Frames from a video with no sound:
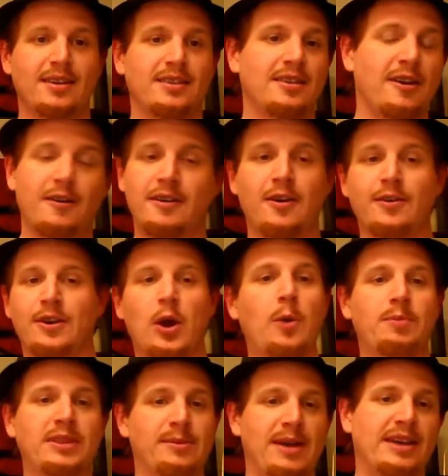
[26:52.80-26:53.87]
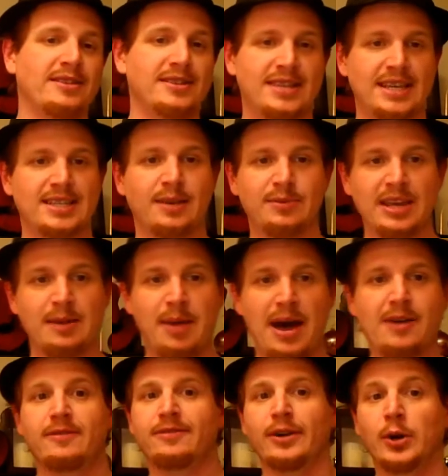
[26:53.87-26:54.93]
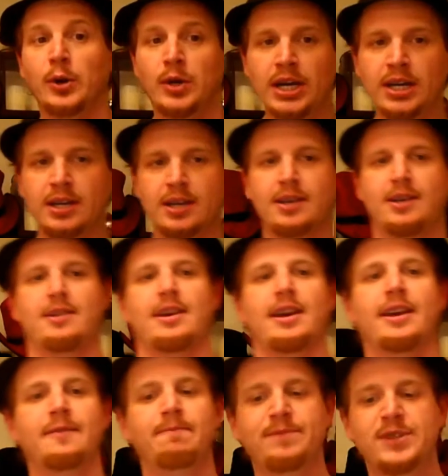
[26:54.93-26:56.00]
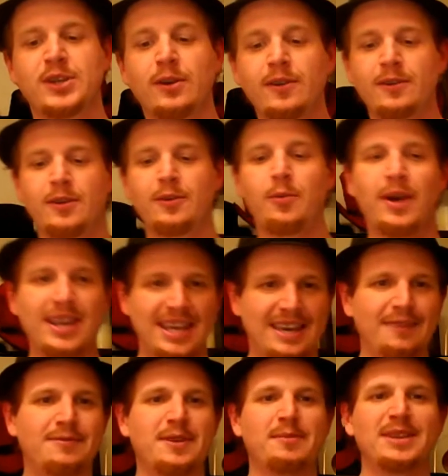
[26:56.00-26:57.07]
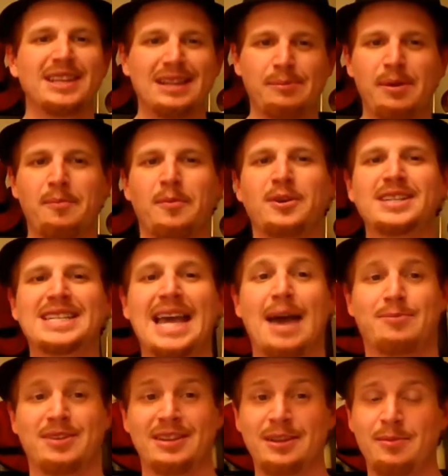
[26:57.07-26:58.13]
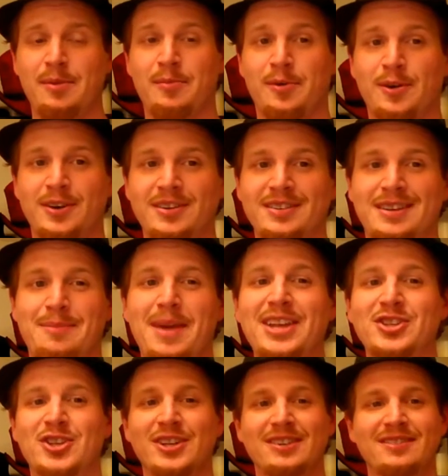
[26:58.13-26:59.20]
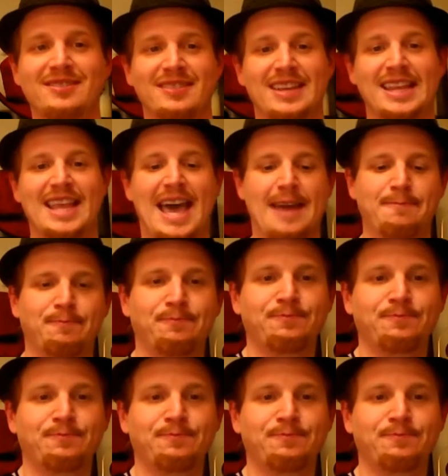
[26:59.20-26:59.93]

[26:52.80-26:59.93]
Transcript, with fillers: They're going to open their mouth and say something about food. And so you want to give them a little bit more depth, a little bit more dimension than that.